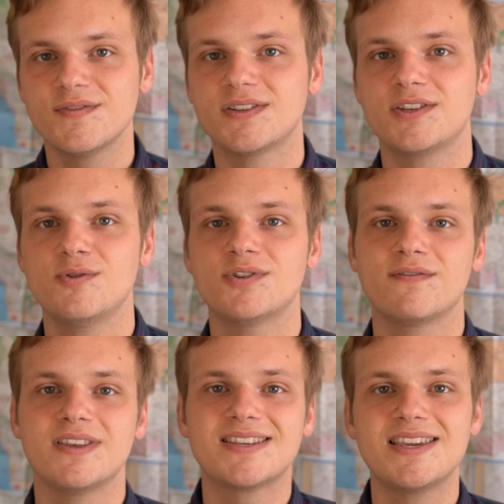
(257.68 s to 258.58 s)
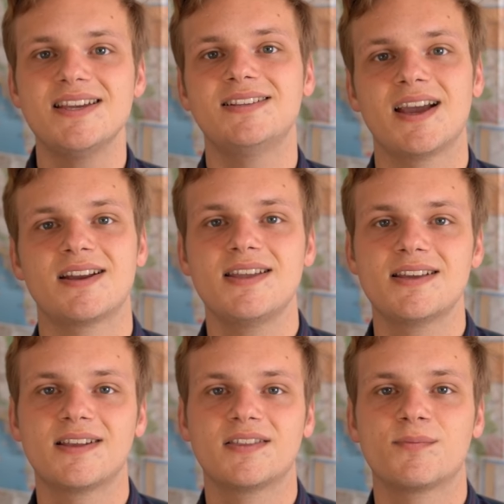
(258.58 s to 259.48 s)
of its use of these key
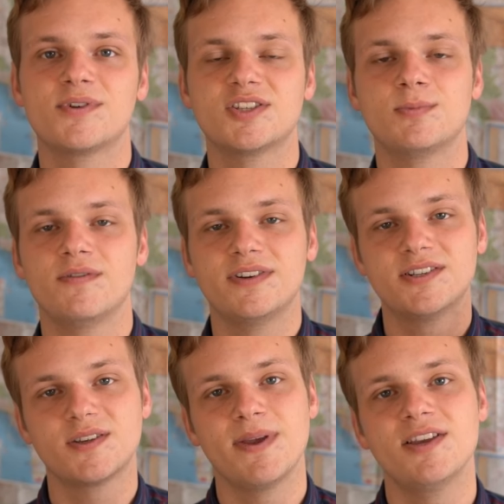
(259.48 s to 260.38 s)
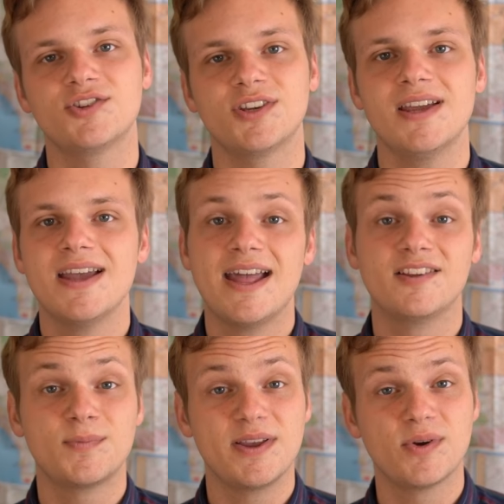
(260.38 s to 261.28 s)
techniques like the principle of anticipation
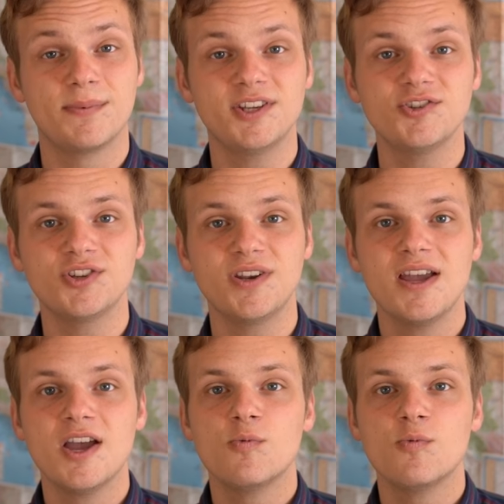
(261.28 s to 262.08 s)
and spaced repetition,